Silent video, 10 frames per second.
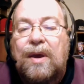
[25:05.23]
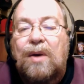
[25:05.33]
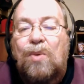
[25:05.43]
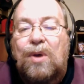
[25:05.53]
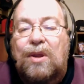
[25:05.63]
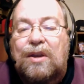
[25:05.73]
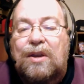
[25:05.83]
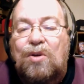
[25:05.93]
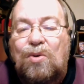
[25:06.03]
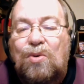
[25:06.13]
willing
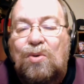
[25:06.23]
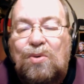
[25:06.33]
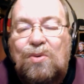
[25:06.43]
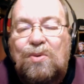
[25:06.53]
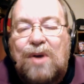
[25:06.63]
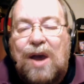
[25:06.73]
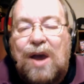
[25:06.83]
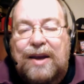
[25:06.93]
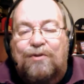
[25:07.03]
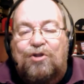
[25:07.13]
to
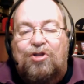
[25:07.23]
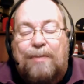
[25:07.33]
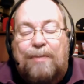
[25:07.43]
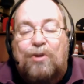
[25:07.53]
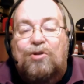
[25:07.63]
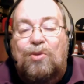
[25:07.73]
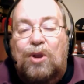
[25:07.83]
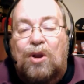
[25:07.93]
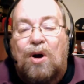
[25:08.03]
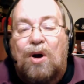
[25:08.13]
kind of shepherd you
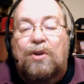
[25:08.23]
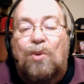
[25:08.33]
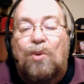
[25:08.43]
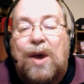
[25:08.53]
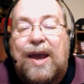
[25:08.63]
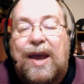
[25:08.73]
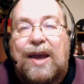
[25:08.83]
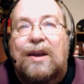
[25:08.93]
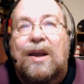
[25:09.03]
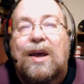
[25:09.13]
along the
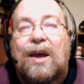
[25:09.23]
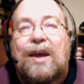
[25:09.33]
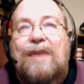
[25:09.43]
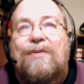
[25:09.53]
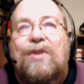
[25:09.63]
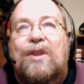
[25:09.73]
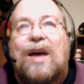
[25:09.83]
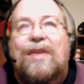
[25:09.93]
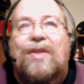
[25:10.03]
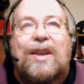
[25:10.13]
way, and even
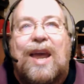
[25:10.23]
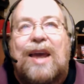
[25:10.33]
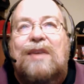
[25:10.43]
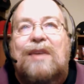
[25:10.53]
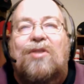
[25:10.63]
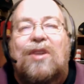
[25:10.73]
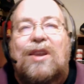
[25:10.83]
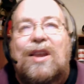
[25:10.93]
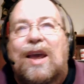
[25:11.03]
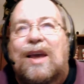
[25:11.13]
on the days
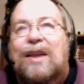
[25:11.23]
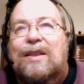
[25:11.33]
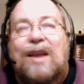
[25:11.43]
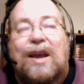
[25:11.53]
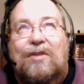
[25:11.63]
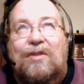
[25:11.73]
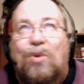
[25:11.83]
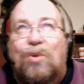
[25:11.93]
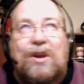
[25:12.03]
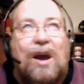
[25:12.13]
and
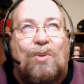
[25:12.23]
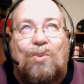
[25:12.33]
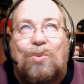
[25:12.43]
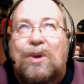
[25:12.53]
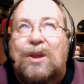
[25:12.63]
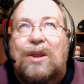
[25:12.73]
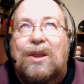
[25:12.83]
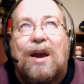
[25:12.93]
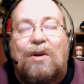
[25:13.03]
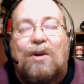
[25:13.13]
nights where you
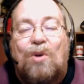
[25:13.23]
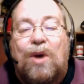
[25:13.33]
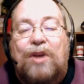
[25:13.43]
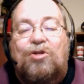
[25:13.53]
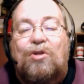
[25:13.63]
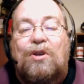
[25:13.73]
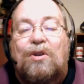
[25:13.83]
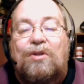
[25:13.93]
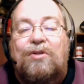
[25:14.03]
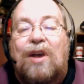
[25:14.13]
really aren't quite sure
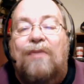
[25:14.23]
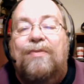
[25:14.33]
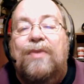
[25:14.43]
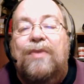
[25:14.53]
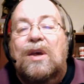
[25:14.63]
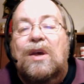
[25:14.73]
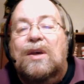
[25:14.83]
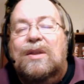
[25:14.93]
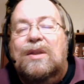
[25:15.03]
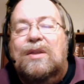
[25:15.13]
yourself,
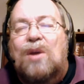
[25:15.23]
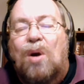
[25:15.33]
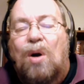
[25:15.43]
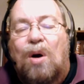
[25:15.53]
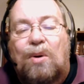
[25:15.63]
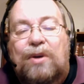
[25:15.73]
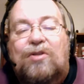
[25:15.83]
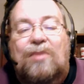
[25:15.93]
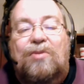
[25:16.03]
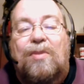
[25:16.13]
there always
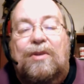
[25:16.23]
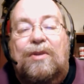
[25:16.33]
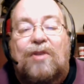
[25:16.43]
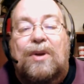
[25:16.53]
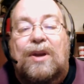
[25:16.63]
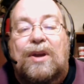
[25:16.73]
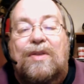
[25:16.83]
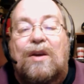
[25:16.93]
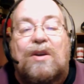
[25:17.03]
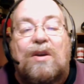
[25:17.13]
seems to be somebody
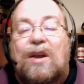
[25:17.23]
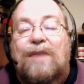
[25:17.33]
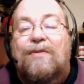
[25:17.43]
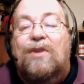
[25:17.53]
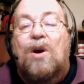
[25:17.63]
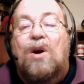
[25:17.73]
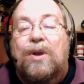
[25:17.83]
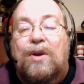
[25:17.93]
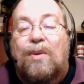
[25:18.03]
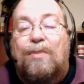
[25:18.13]
there you can even
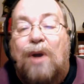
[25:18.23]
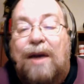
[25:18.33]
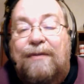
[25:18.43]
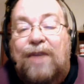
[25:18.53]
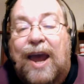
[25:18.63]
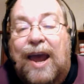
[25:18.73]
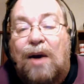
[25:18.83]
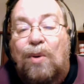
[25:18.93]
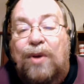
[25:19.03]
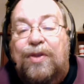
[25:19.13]
go into a private
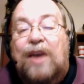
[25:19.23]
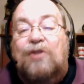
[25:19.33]
hangout with and